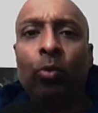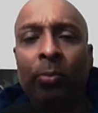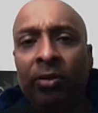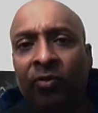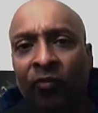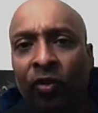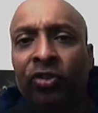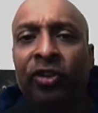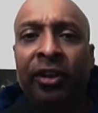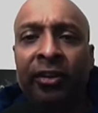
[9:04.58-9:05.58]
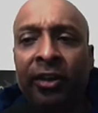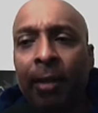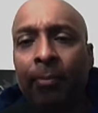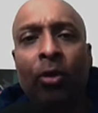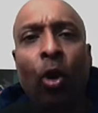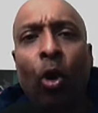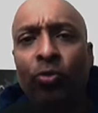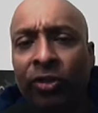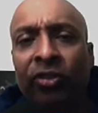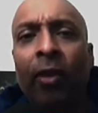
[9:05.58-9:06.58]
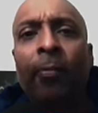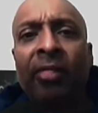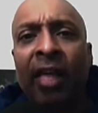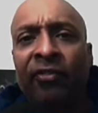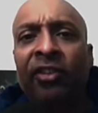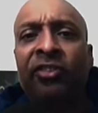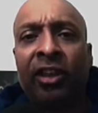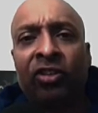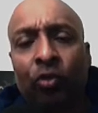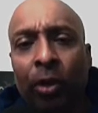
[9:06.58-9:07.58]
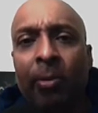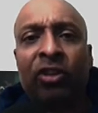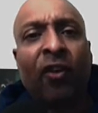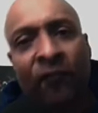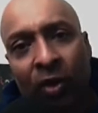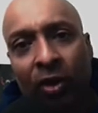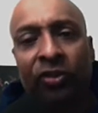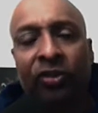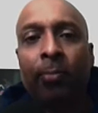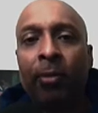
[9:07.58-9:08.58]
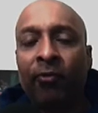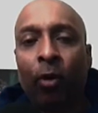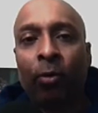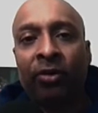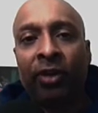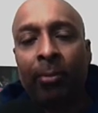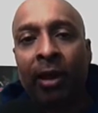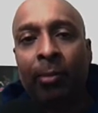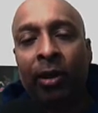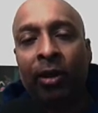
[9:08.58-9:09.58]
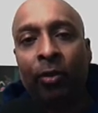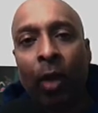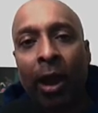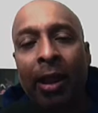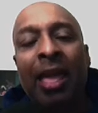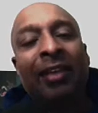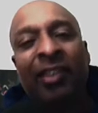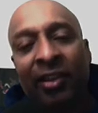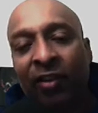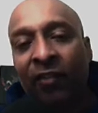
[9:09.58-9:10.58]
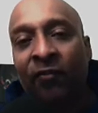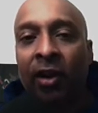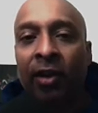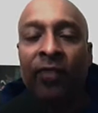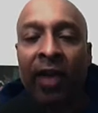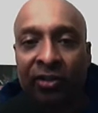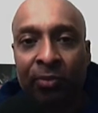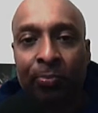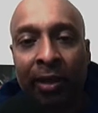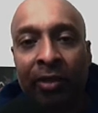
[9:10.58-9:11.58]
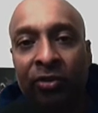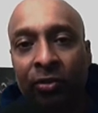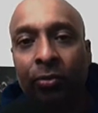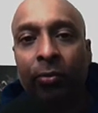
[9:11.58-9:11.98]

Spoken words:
be first to condemn these leftist extremists first before condemning anybody on the right, because he's a fucking fascist pig too.